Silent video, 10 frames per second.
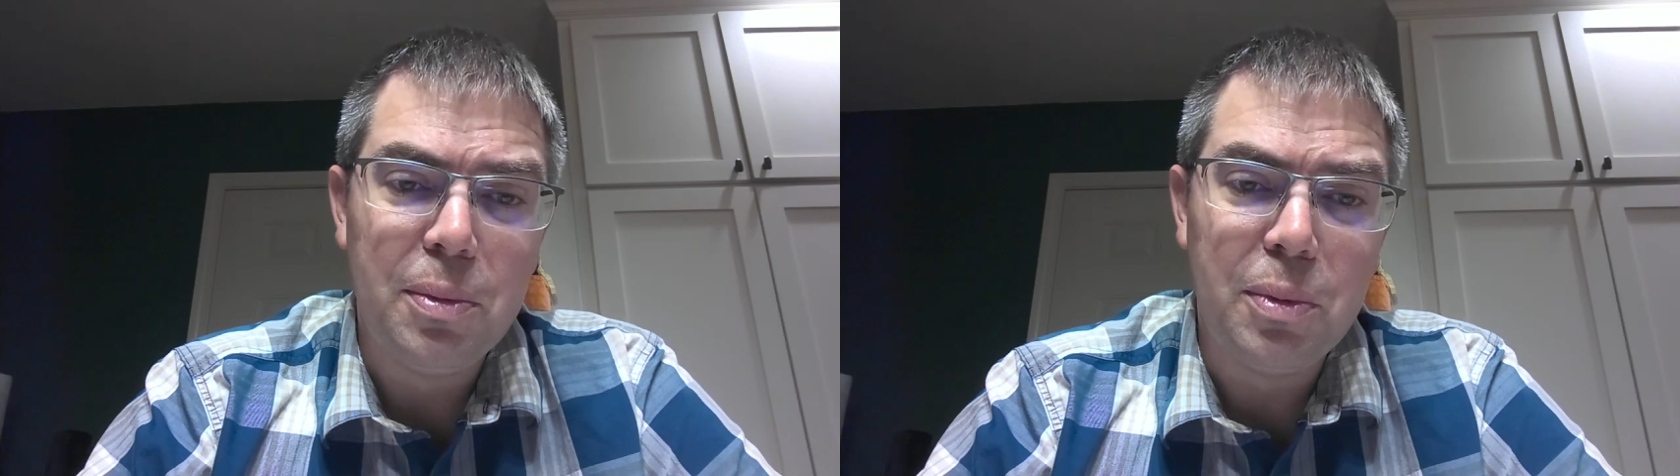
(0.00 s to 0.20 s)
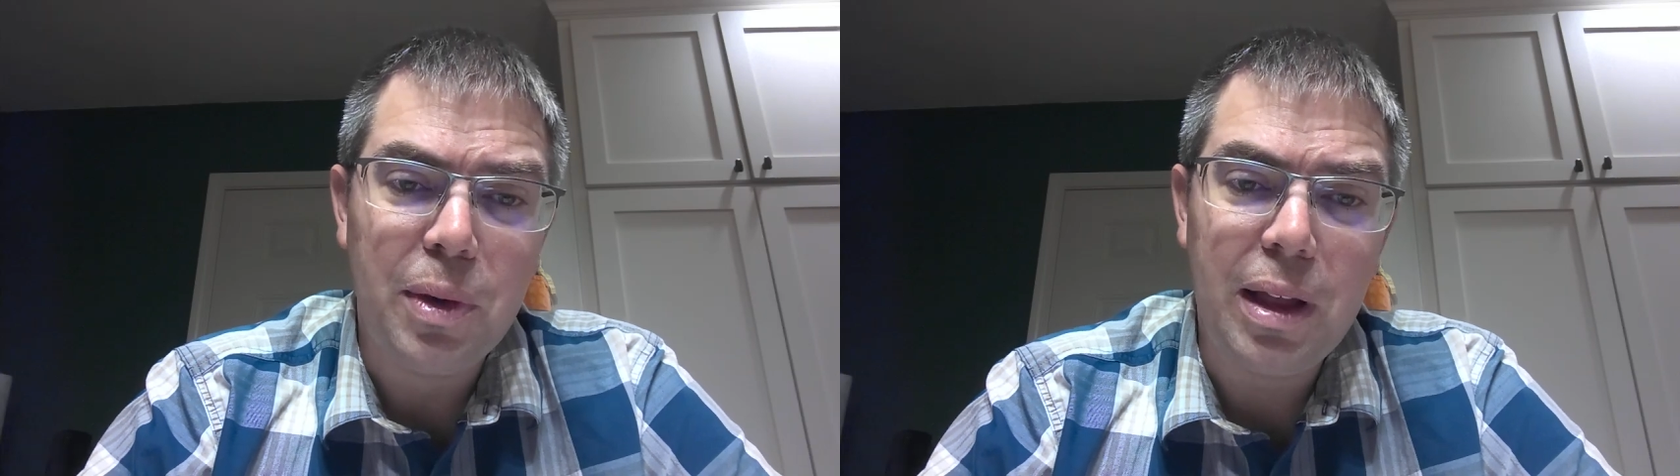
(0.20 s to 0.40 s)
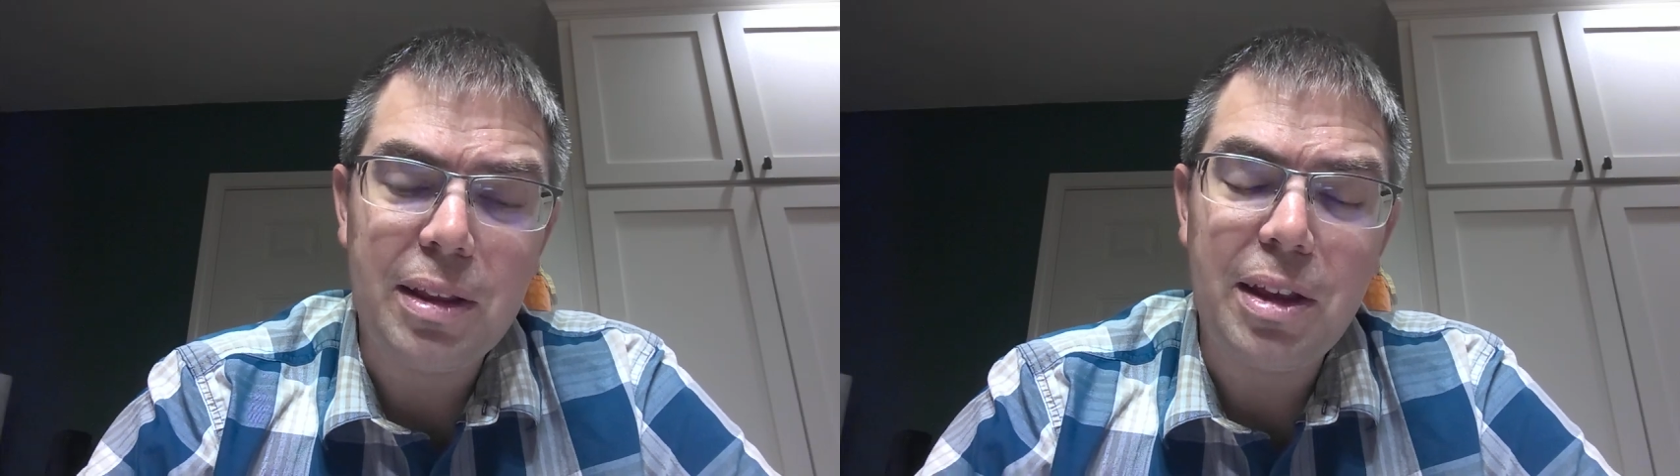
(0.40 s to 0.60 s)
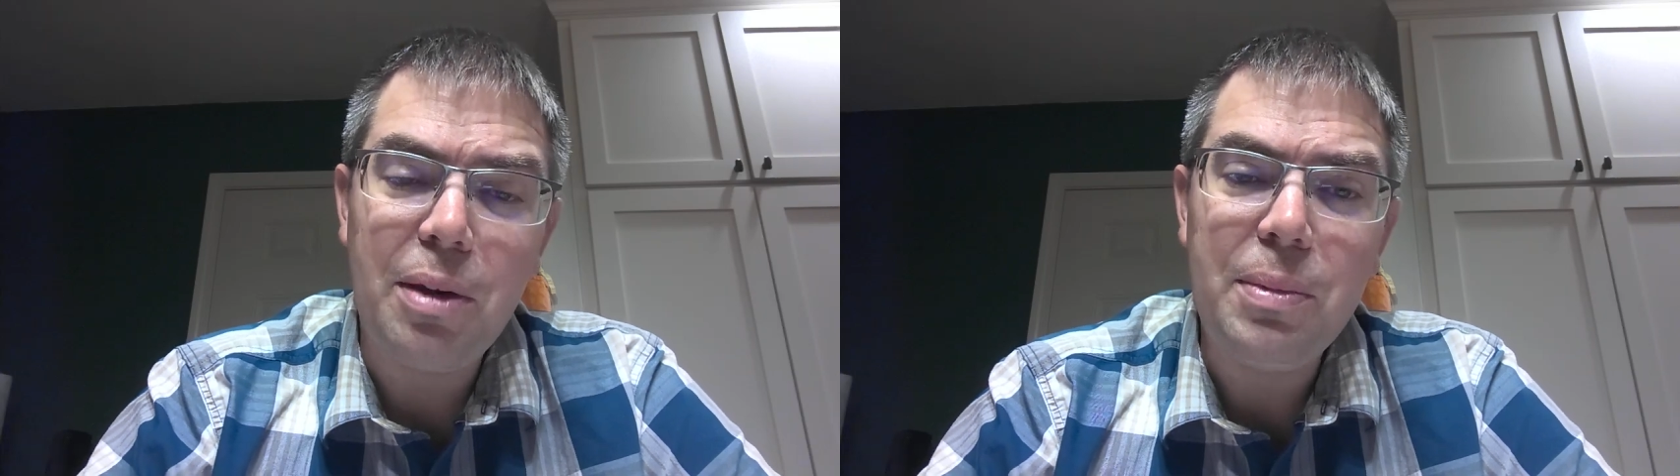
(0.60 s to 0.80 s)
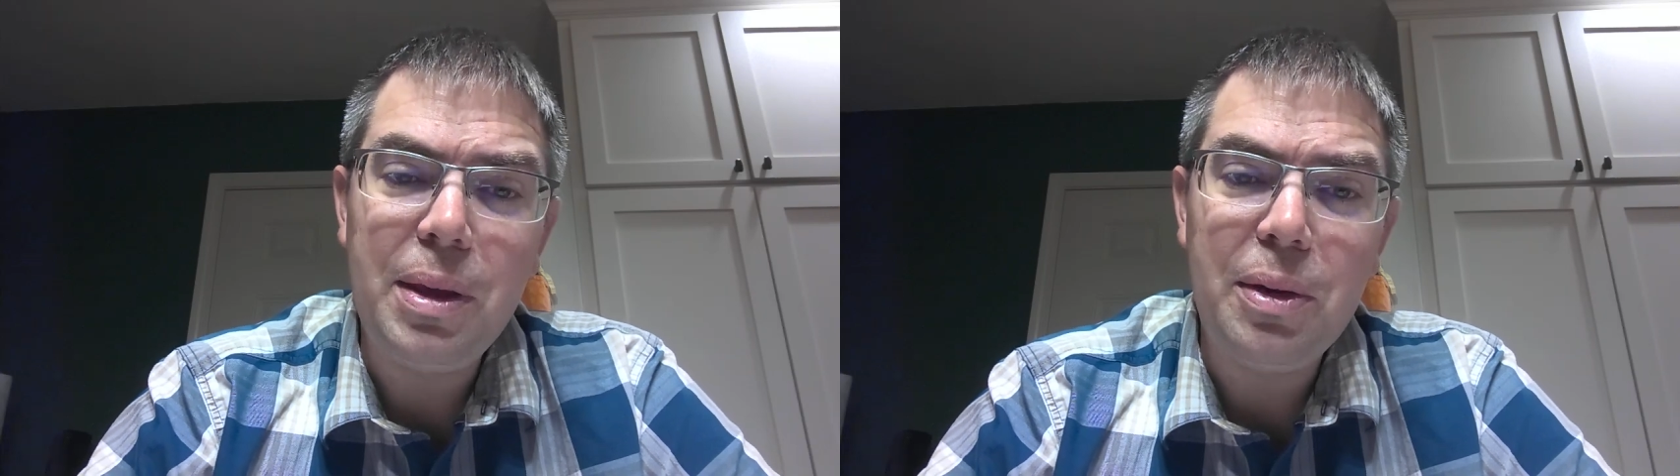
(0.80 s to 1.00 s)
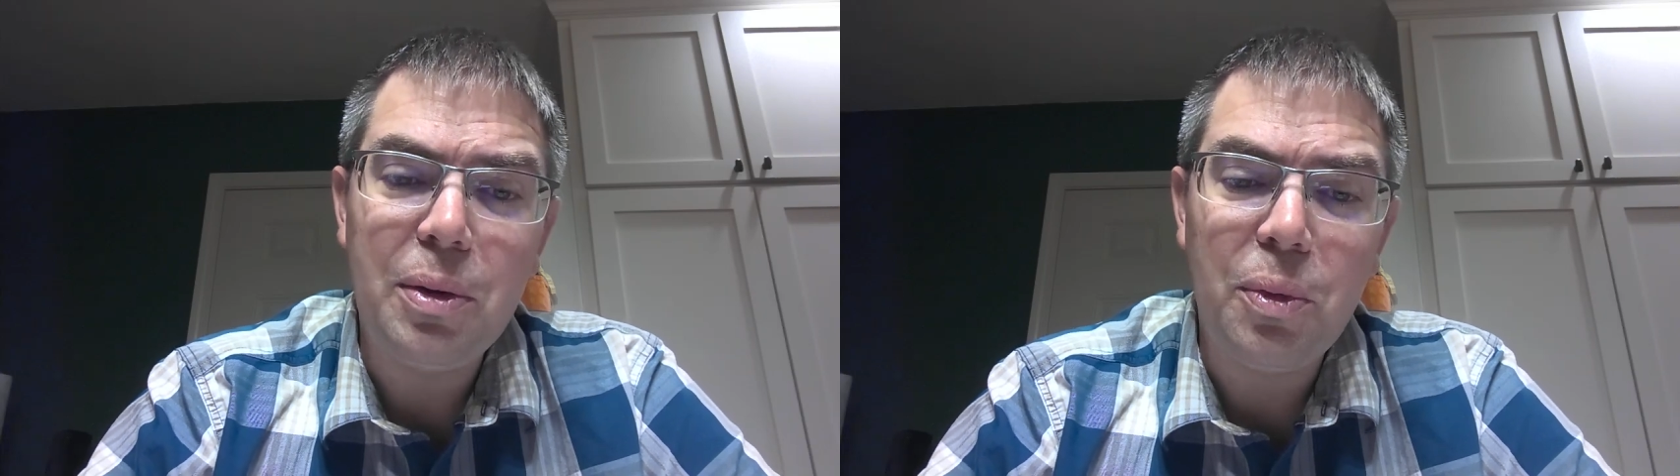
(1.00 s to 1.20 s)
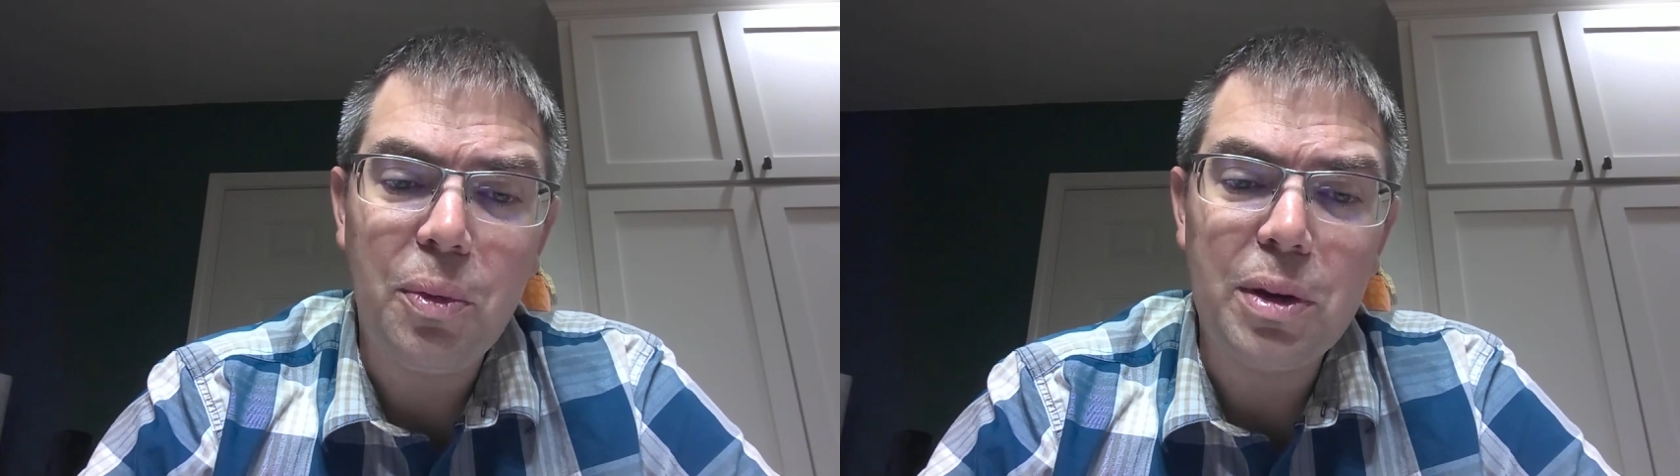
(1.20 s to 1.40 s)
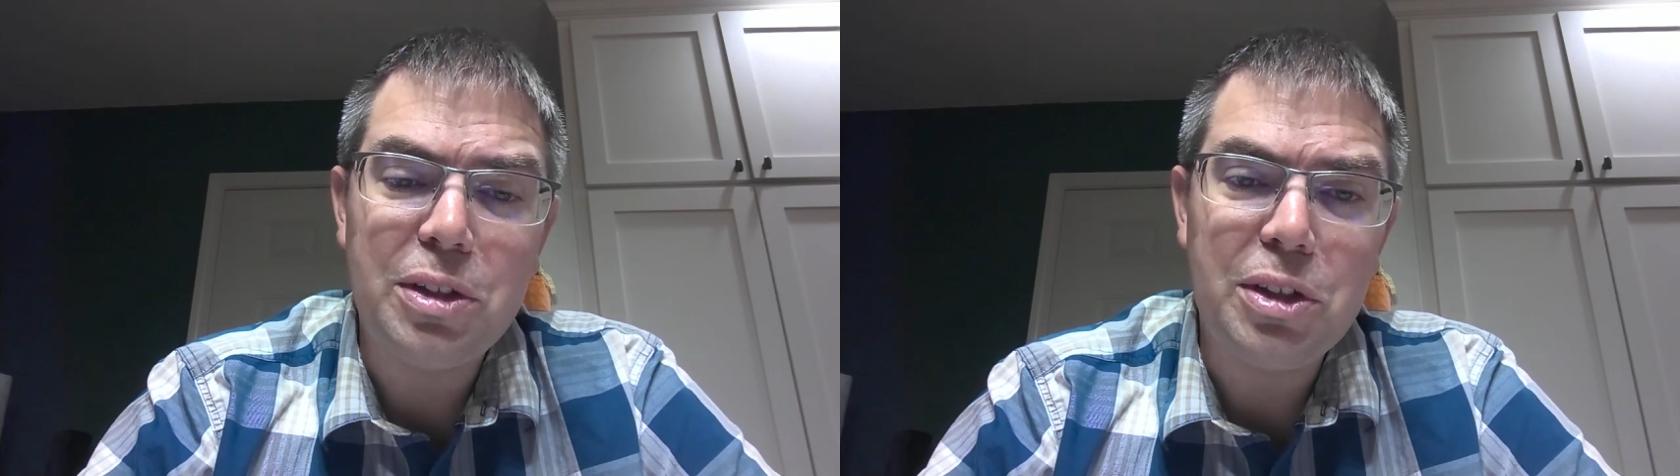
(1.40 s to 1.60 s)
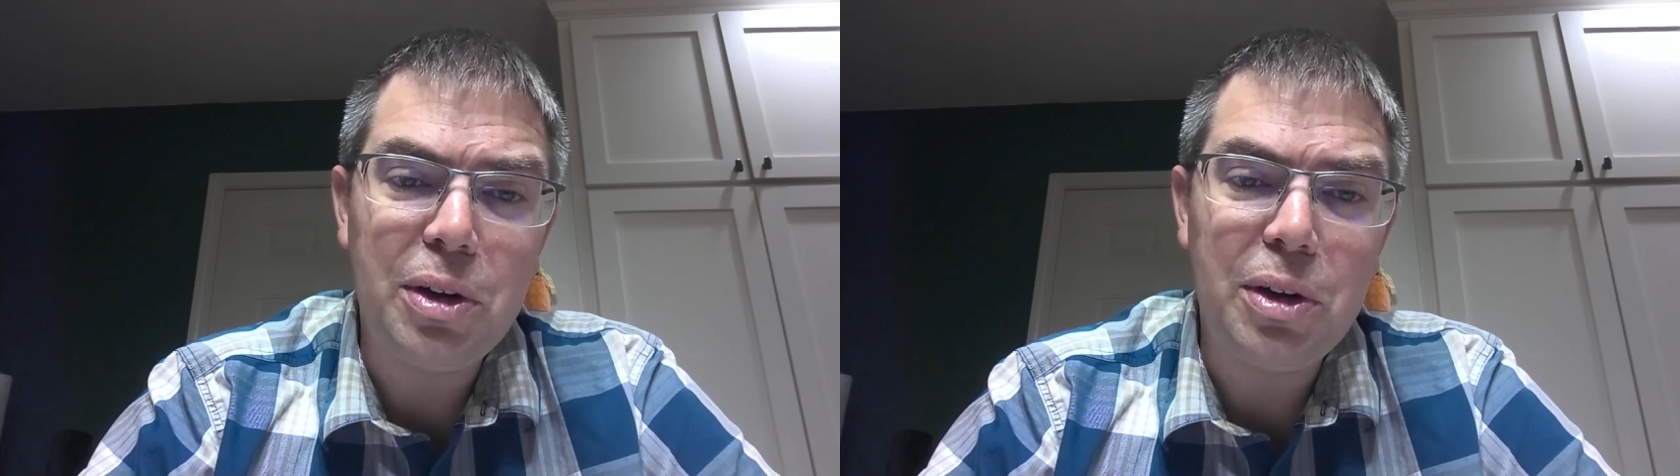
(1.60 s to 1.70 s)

Well, tell me what